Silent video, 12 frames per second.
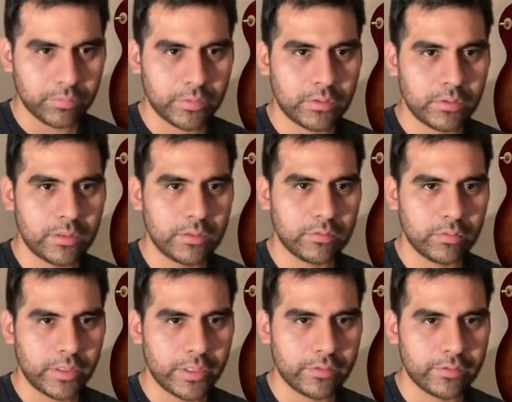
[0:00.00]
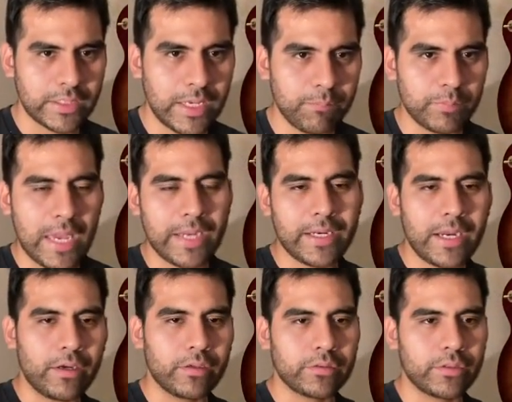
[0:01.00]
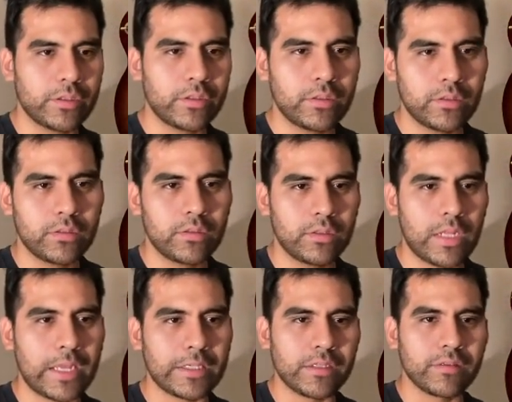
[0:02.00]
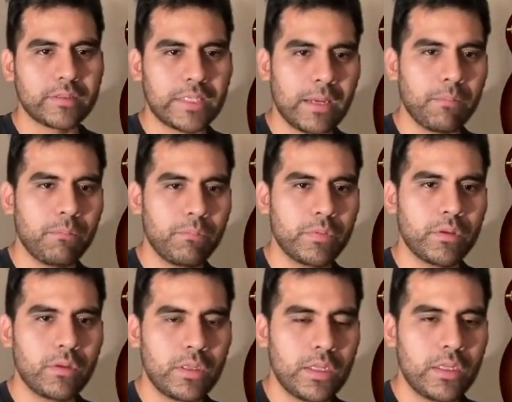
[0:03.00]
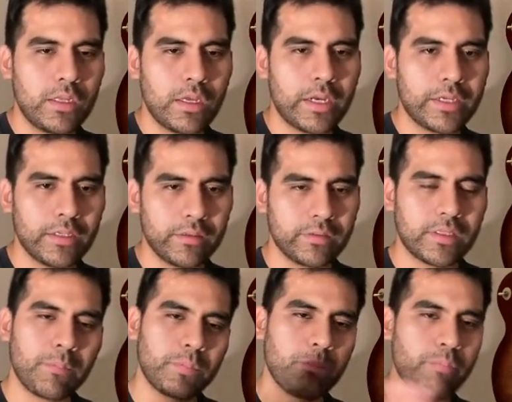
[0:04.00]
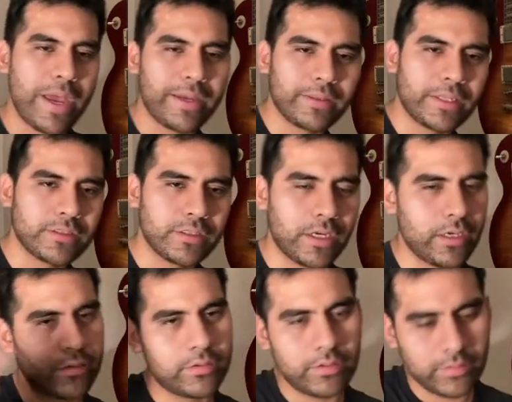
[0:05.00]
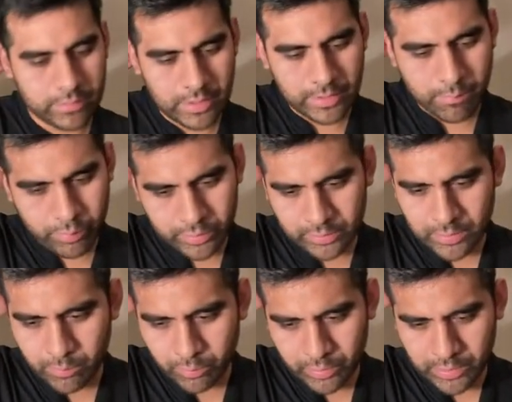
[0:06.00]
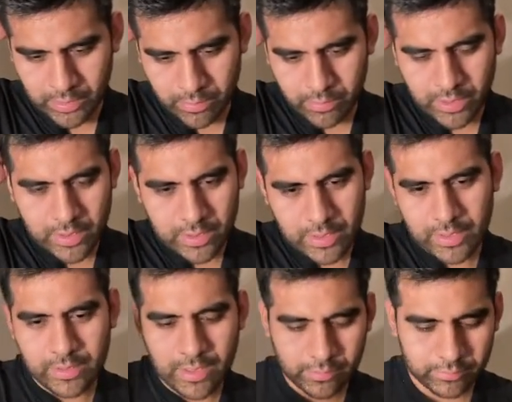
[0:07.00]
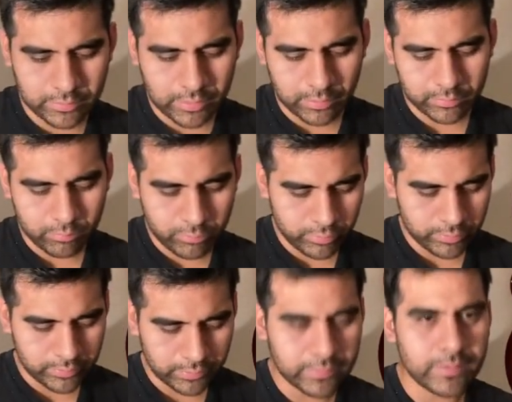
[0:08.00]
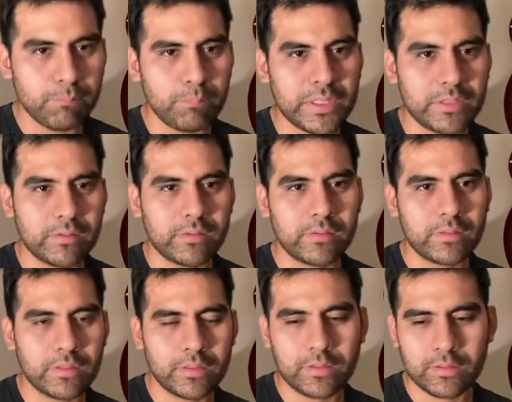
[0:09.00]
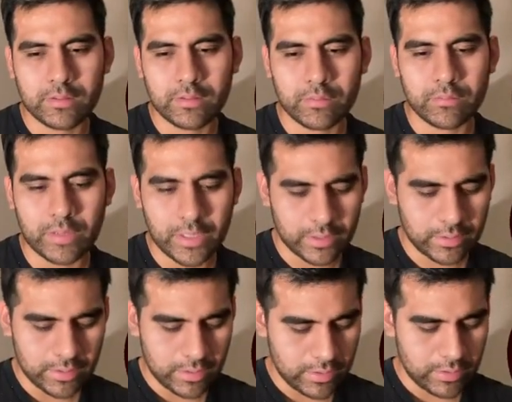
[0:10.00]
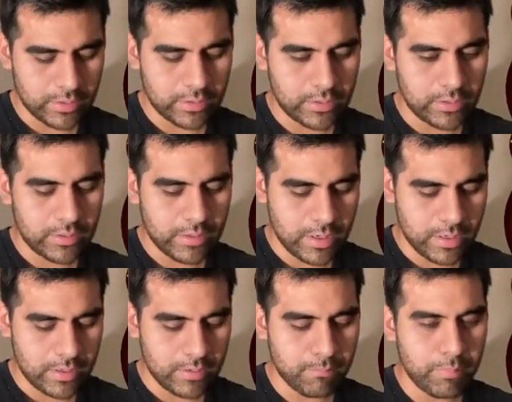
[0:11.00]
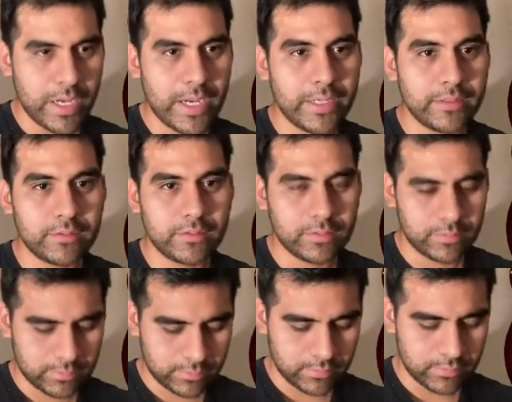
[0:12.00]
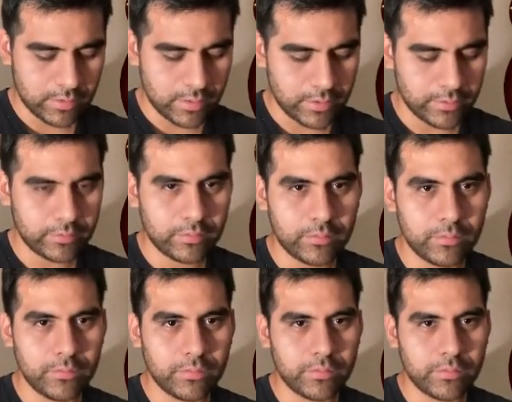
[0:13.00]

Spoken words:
with this. So I'm gonna escape that character. I'm gonna skip the backlash character. I'm gonna put double right now, and hexadecimal is 16 bits, right? Byte dot two